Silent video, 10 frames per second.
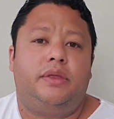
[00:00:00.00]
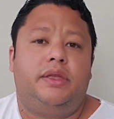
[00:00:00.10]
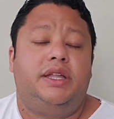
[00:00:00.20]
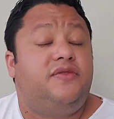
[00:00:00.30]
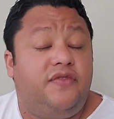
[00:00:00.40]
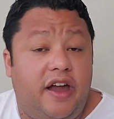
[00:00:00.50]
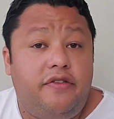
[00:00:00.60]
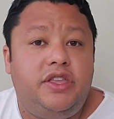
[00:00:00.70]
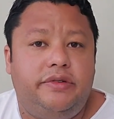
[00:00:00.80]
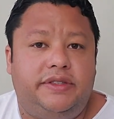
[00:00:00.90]
It's
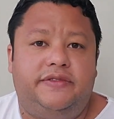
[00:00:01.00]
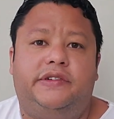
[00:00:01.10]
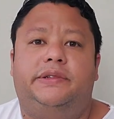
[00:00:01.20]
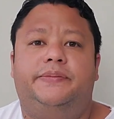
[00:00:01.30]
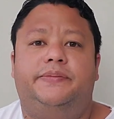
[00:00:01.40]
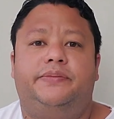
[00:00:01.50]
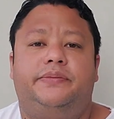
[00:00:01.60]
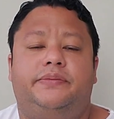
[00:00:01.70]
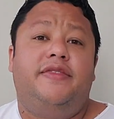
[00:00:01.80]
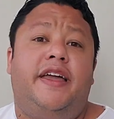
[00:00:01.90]
very useful.
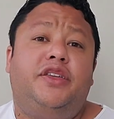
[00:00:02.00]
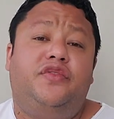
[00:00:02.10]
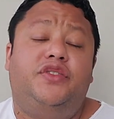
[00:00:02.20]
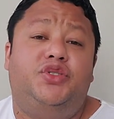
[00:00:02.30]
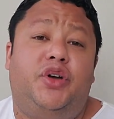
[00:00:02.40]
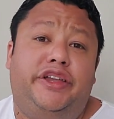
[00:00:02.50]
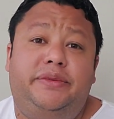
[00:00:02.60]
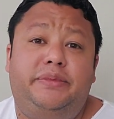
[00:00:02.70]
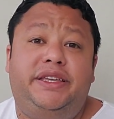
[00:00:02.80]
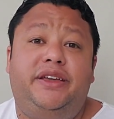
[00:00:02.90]
Thank you for
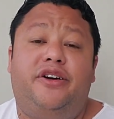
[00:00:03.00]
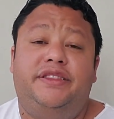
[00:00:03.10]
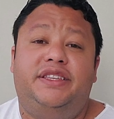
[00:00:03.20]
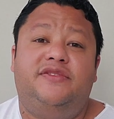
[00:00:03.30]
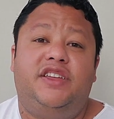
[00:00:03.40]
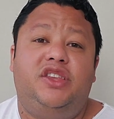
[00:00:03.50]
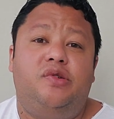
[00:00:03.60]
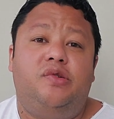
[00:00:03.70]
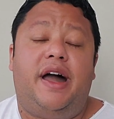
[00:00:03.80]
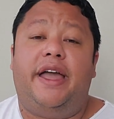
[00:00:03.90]
joining me on this
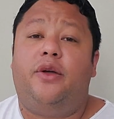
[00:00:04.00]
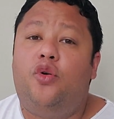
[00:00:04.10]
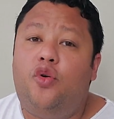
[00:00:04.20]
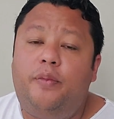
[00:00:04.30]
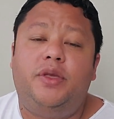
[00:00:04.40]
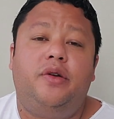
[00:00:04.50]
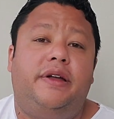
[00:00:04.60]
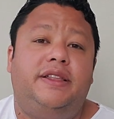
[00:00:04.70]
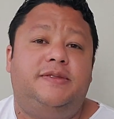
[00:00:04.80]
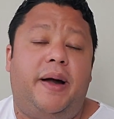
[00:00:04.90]
video. I hope you're
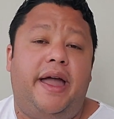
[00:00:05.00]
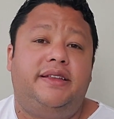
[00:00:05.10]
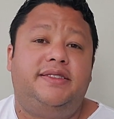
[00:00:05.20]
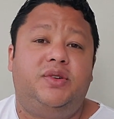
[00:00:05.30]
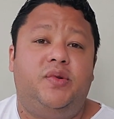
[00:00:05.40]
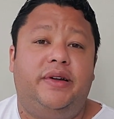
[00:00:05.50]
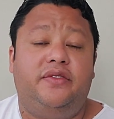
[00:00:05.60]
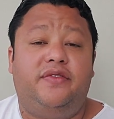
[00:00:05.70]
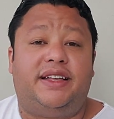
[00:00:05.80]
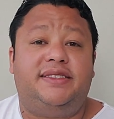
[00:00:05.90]
inspired to go and
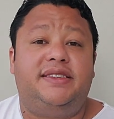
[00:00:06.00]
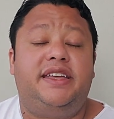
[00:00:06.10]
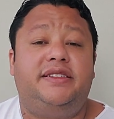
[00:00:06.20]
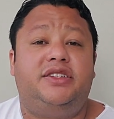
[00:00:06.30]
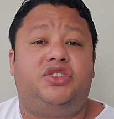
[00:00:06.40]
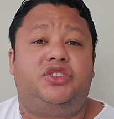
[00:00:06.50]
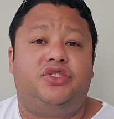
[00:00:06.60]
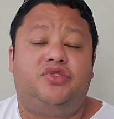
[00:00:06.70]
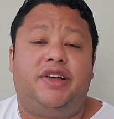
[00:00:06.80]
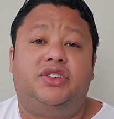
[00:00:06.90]
investigate digital
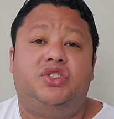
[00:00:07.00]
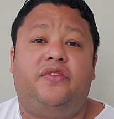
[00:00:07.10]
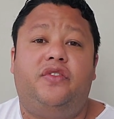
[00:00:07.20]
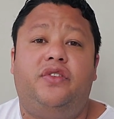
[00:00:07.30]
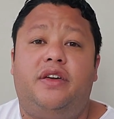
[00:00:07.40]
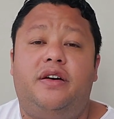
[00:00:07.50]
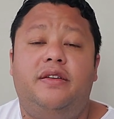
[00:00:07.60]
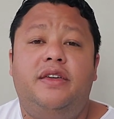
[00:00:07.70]
strategy further.